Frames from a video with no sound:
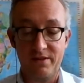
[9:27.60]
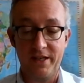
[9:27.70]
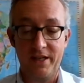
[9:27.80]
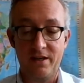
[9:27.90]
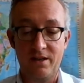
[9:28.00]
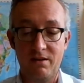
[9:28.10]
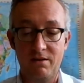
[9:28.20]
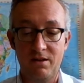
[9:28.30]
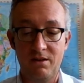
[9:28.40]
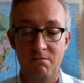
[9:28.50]

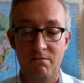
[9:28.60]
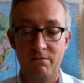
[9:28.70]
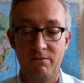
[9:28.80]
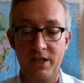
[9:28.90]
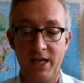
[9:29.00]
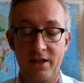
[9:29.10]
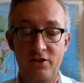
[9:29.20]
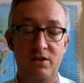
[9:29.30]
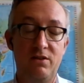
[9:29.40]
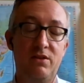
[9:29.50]
are the
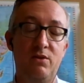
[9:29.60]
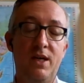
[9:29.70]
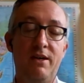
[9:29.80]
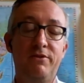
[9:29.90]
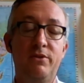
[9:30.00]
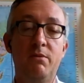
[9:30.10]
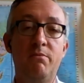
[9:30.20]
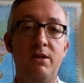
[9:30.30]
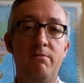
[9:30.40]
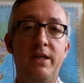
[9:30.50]
agents who have to
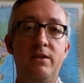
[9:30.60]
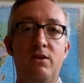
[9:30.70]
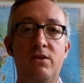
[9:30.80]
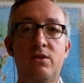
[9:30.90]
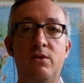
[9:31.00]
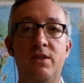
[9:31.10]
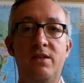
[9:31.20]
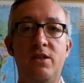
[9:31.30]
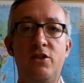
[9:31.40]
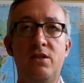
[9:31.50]
implement also
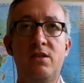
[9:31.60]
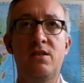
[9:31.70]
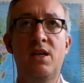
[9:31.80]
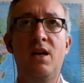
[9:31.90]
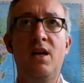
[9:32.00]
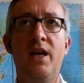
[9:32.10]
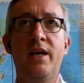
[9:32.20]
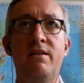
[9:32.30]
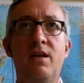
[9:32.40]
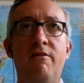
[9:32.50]
decisions.
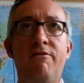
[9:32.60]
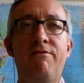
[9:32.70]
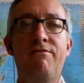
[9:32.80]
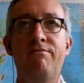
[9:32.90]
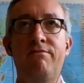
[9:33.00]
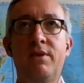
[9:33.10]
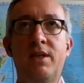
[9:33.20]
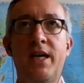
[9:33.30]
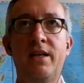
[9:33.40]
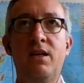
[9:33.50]
And I
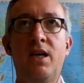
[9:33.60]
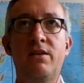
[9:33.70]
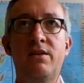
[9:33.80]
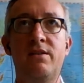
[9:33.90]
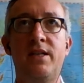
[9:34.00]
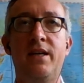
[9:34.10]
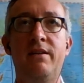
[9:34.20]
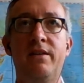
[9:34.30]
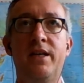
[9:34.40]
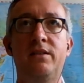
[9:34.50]
can
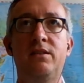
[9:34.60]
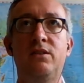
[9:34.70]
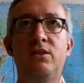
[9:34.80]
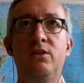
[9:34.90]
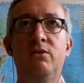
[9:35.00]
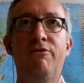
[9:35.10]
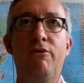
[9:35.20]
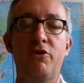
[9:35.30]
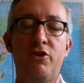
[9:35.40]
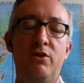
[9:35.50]
understand that to
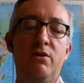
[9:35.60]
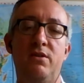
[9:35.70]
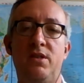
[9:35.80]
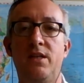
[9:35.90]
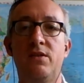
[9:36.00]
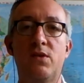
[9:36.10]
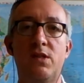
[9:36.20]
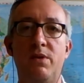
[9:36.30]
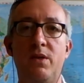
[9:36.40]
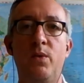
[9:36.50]
forge a consensus
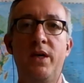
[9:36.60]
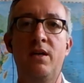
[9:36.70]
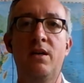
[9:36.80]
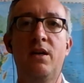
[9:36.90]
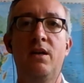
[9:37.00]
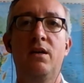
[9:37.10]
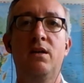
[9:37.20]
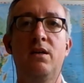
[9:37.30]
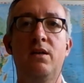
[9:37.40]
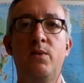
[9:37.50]
between
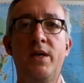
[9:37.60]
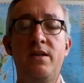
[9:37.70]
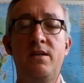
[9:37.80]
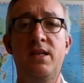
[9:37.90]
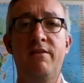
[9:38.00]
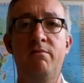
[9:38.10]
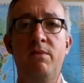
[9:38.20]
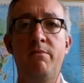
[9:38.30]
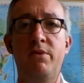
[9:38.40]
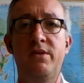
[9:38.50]
27
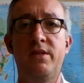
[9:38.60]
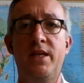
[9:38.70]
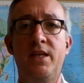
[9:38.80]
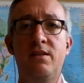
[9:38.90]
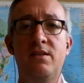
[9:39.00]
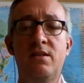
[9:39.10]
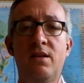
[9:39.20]
member states,